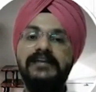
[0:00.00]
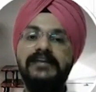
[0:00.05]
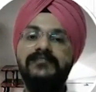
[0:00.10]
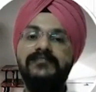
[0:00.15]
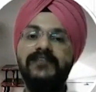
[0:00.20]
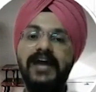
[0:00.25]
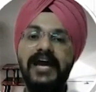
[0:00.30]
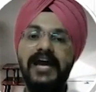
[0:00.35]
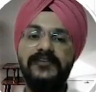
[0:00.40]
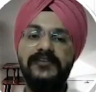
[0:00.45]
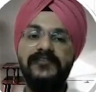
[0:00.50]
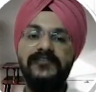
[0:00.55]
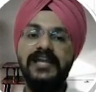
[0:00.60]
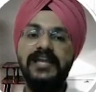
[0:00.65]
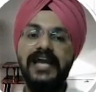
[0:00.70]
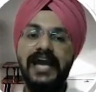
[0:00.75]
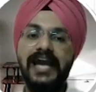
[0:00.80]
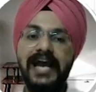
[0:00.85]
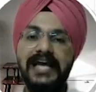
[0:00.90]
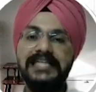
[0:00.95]
flash fill
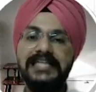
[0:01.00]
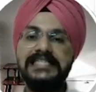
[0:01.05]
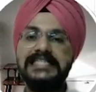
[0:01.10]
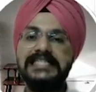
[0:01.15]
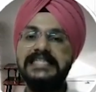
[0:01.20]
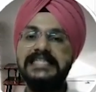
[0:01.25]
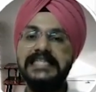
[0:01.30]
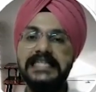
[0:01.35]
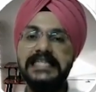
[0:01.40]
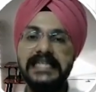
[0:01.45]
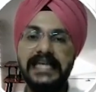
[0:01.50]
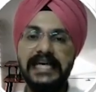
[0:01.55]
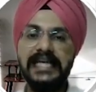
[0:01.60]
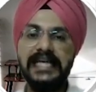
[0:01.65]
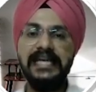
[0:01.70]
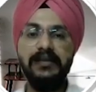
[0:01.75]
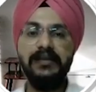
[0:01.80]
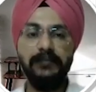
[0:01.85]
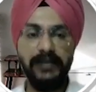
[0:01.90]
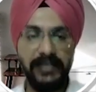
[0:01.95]
has
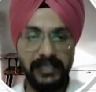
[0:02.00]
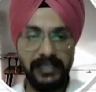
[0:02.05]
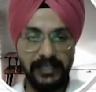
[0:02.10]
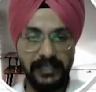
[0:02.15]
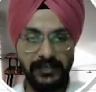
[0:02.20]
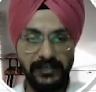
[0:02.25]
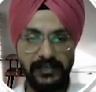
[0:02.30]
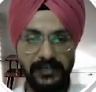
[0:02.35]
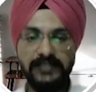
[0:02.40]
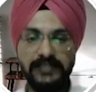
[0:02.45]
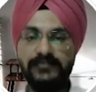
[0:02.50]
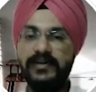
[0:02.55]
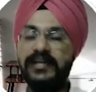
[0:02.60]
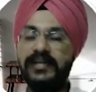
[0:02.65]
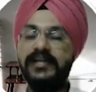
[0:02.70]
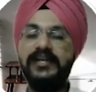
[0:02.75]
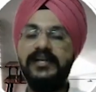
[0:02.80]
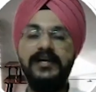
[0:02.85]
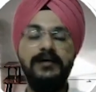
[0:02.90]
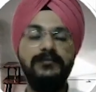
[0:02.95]
certain limitations when
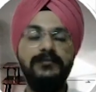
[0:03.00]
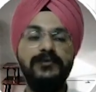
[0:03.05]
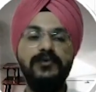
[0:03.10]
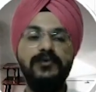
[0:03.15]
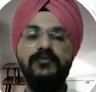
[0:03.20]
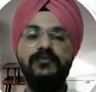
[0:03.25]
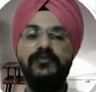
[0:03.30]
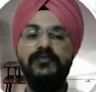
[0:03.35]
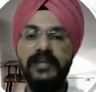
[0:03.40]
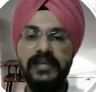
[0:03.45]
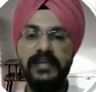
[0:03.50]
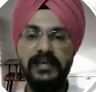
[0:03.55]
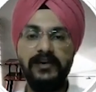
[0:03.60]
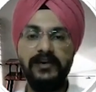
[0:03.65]
it comes to a very